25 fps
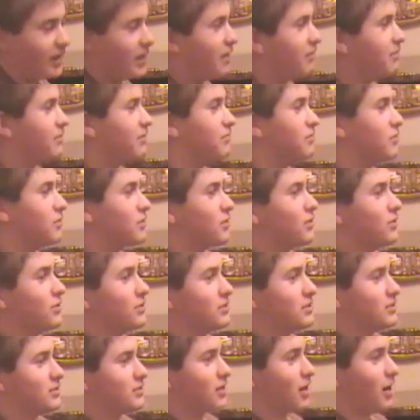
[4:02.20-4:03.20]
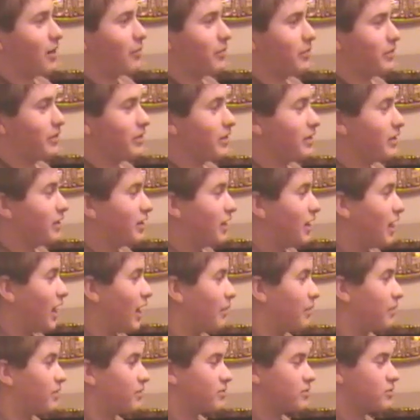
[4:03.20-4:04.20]
Even if you could stop it,
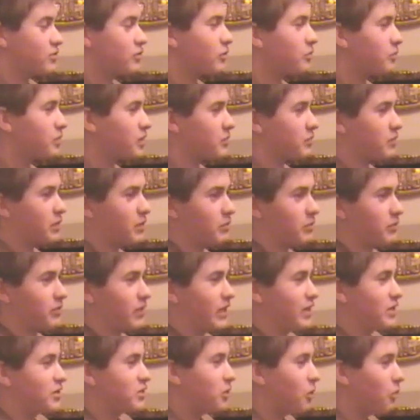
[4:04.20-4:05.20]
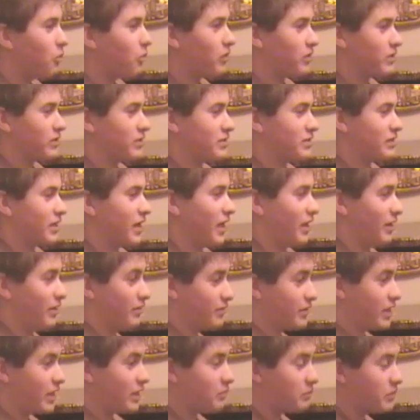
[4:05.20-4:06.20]
I mean, there's so many people that don't want this to end.
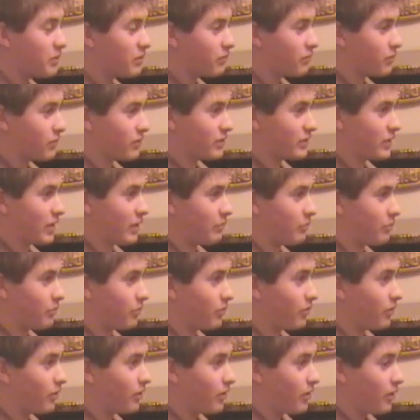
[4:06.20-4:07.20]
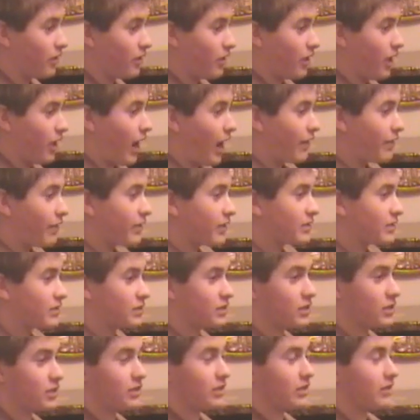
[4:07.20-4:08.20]
Take me, for example. I think it's
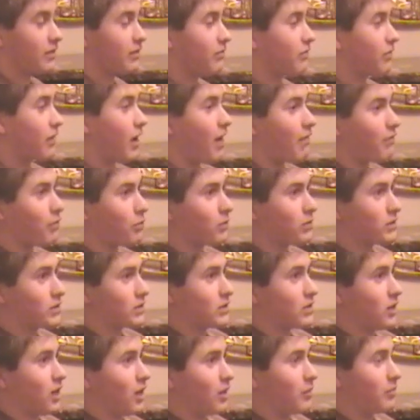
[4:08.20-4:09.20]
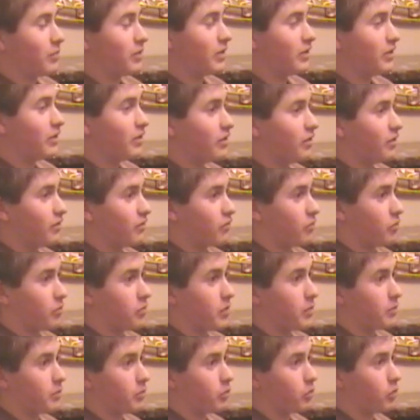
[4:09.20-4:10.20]
a good thing for everyone's economy. For the
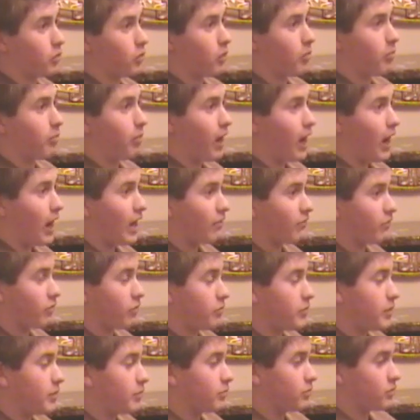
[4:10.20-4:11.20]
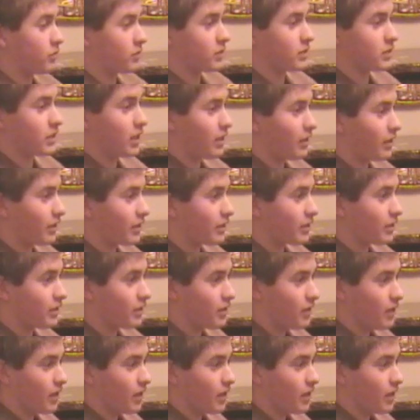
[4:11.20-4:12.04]
people who are buying, for the people who are selling.